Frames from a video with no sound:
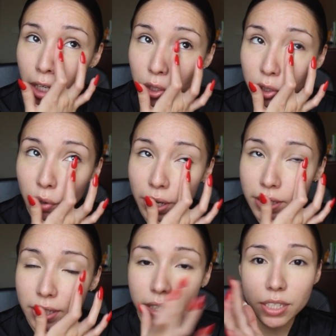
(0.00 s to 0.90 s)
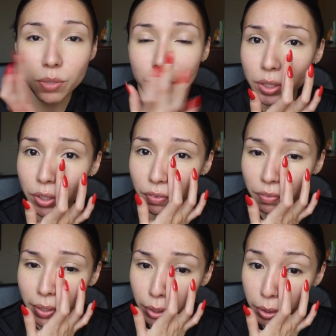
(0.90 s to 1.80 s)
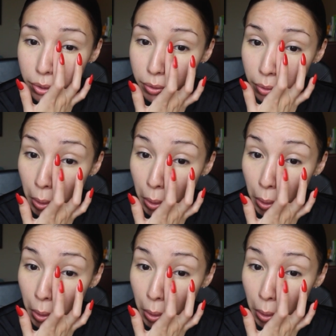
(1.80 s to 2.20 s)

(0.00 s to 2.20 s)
color correcting is with your finger,